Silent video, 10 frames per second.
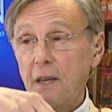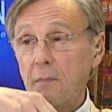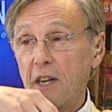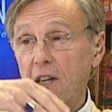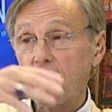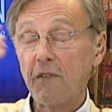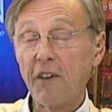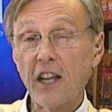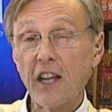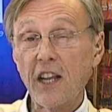Medicare
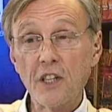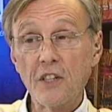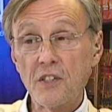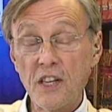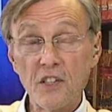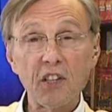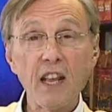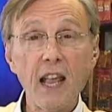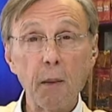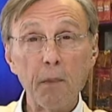Advantage is a
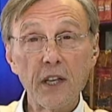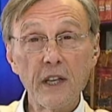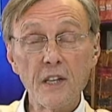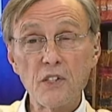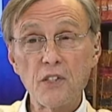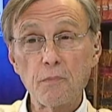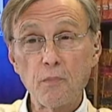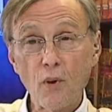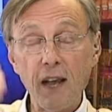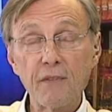scam. It is
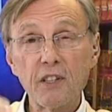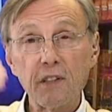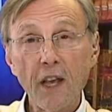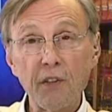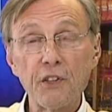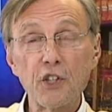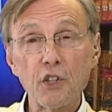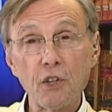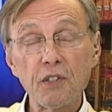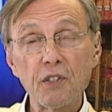private health
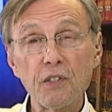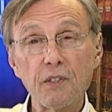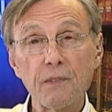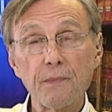insurance.